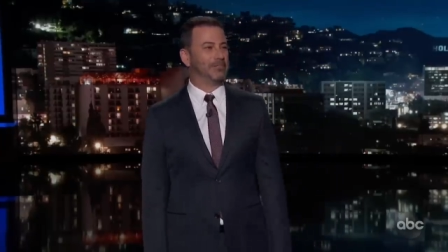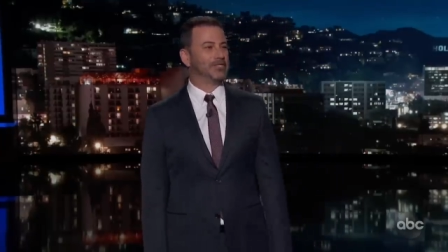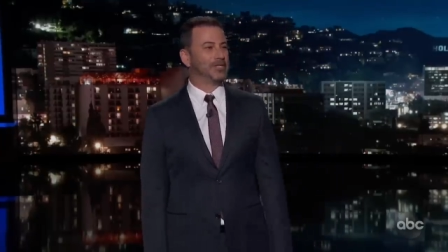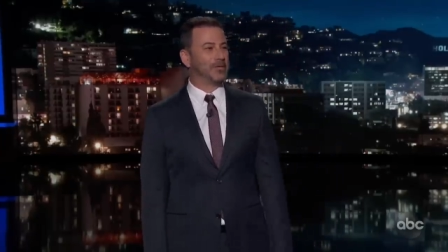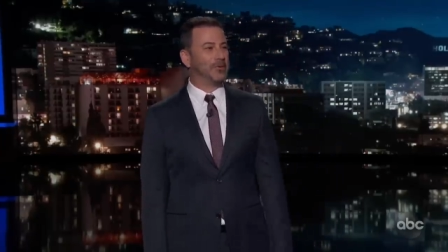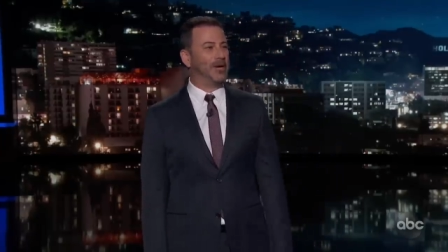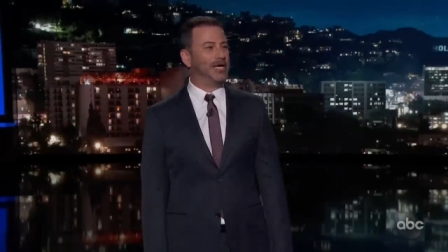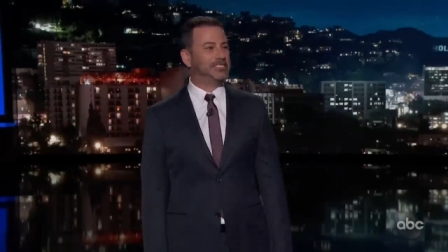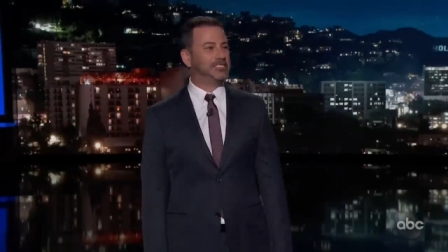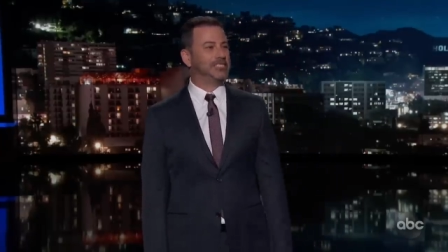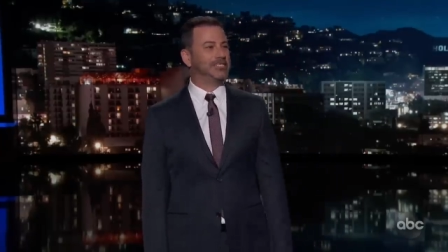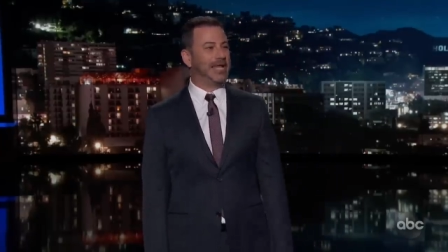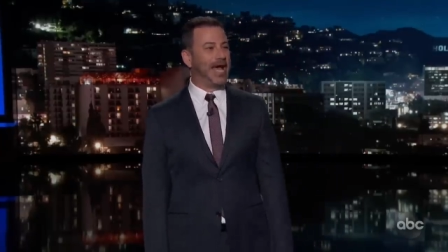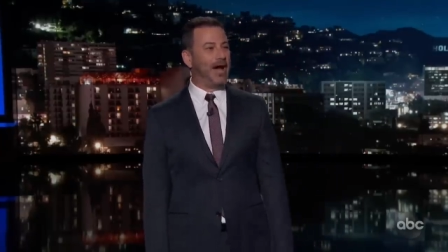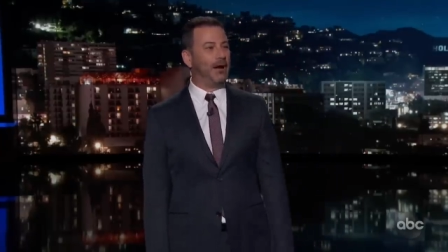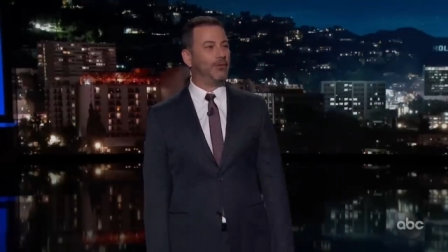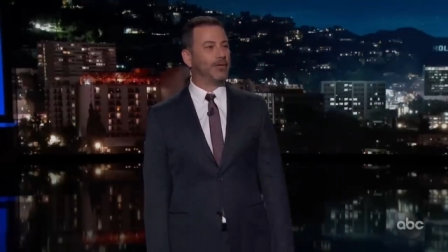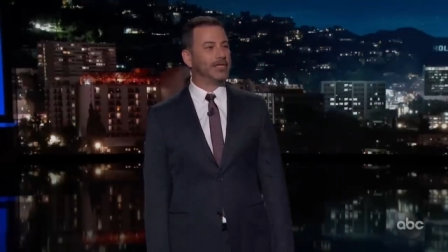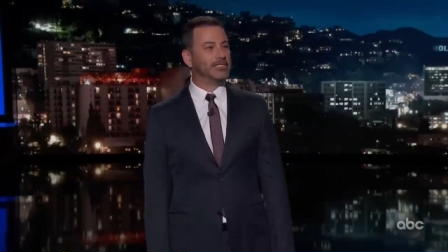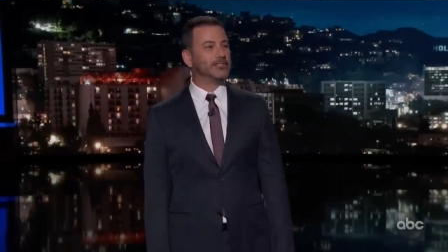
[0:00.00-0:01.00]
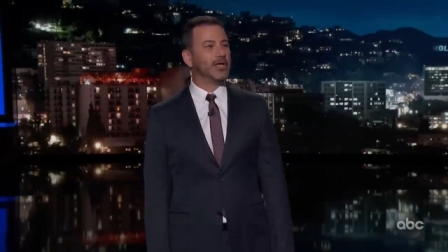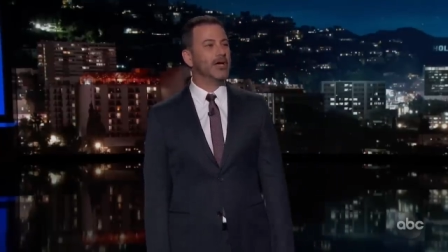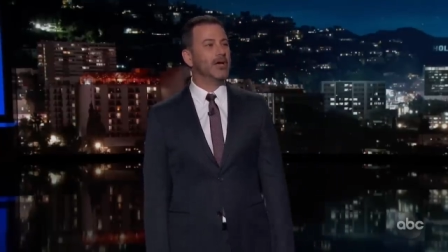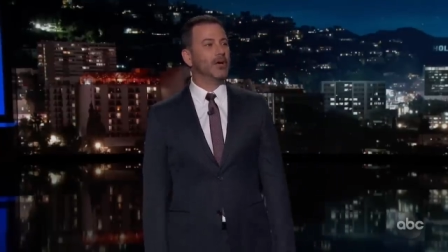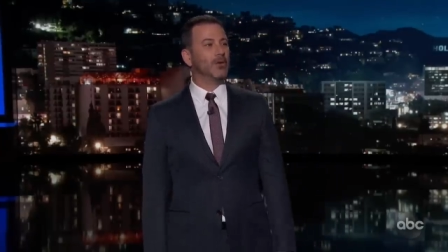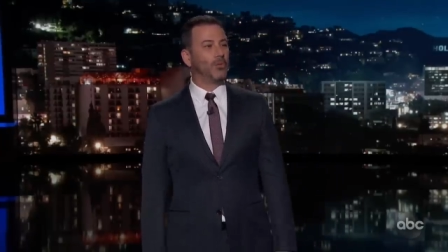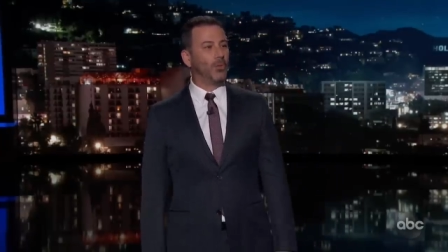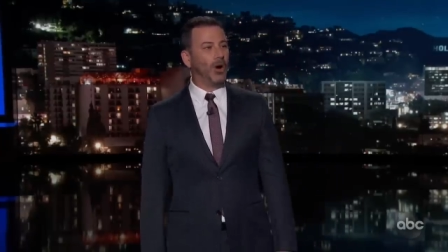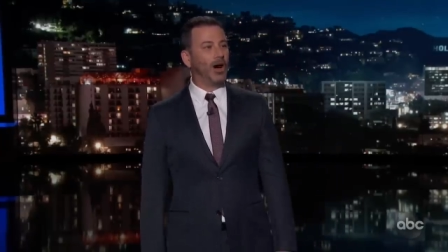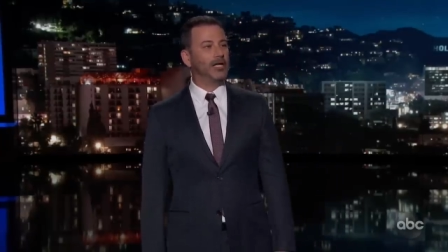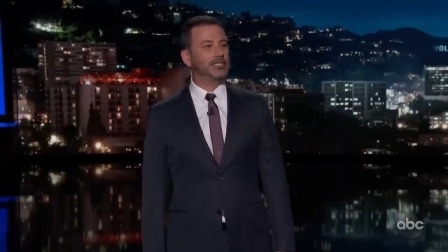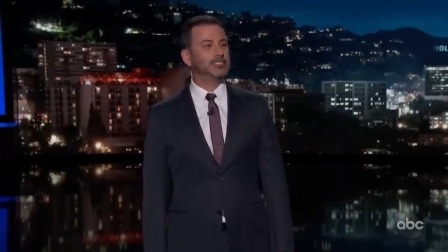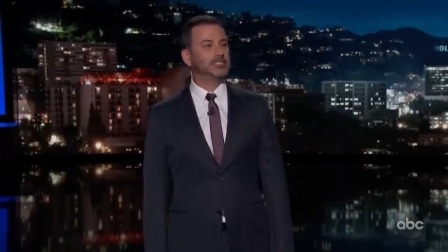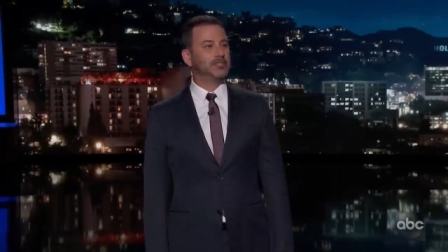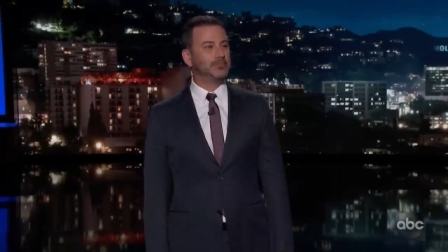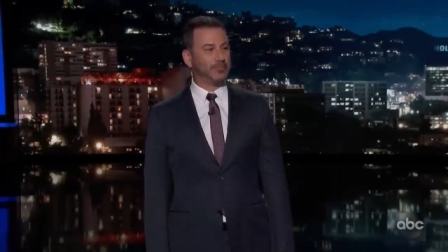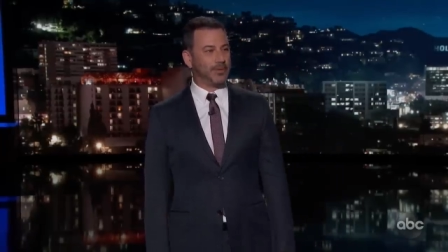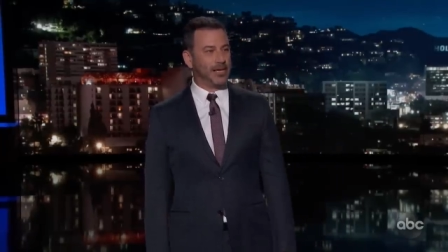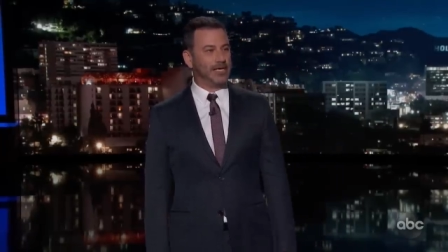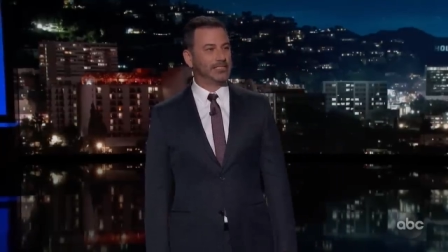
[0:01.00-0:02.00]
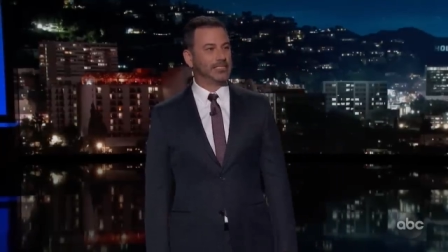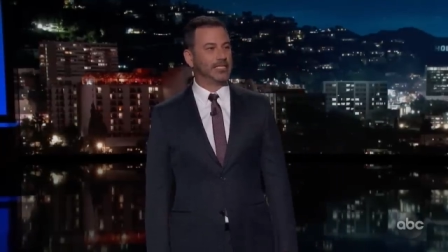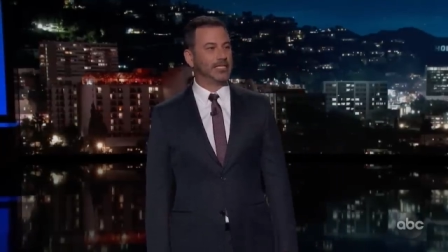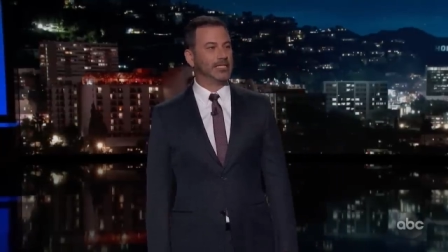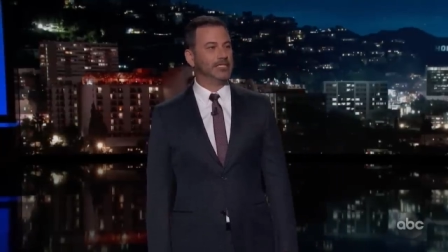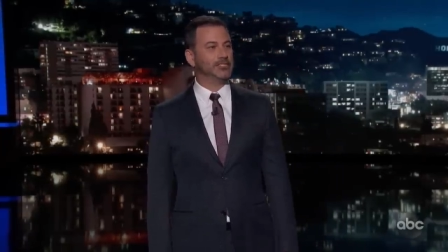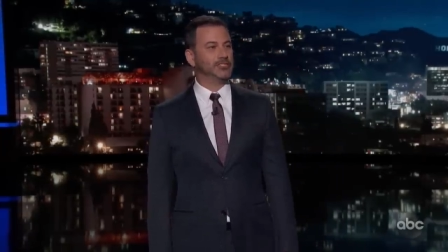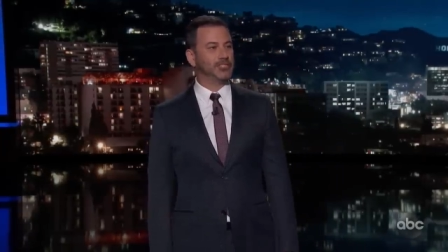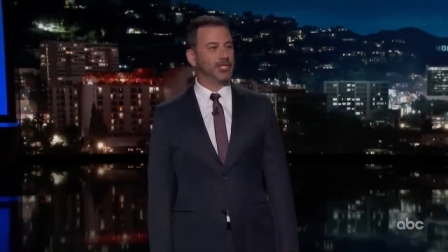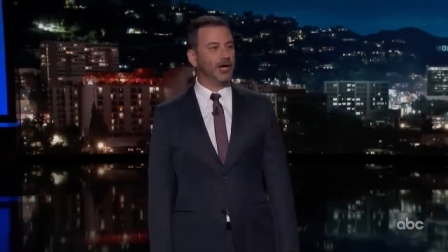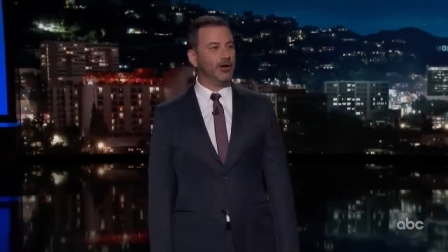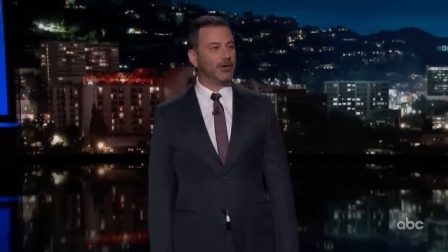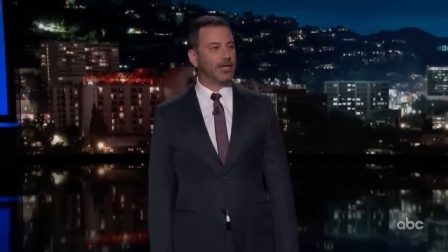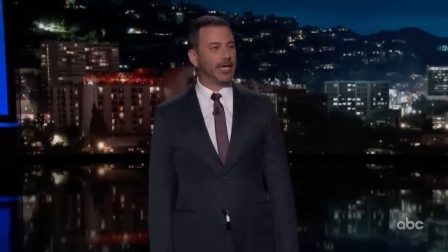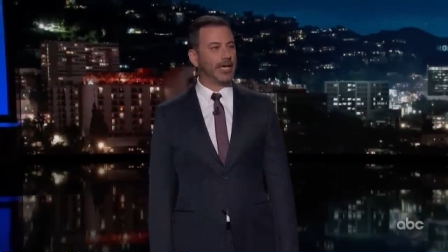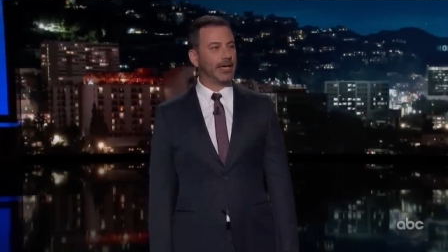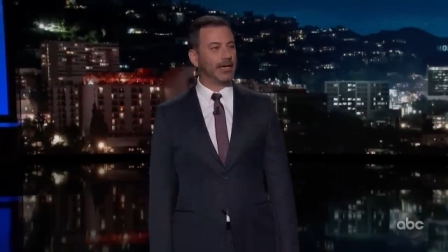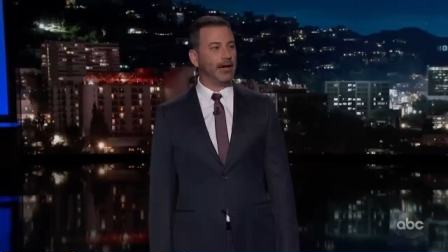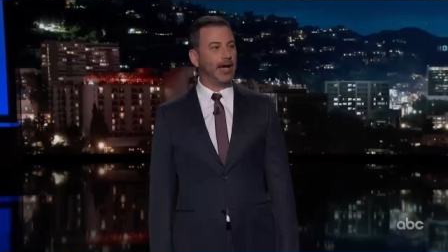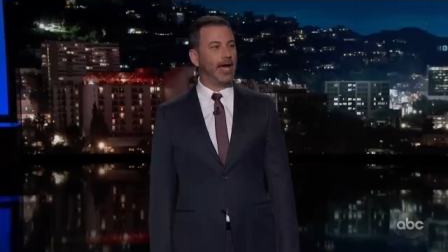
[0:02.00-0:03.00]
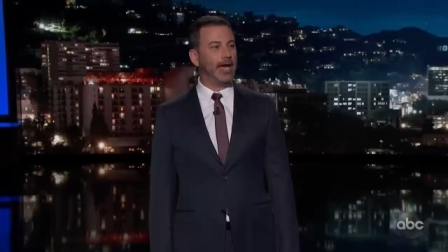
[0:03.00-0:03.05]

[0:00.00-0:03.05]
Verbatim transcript: But the question now is, was the president joking?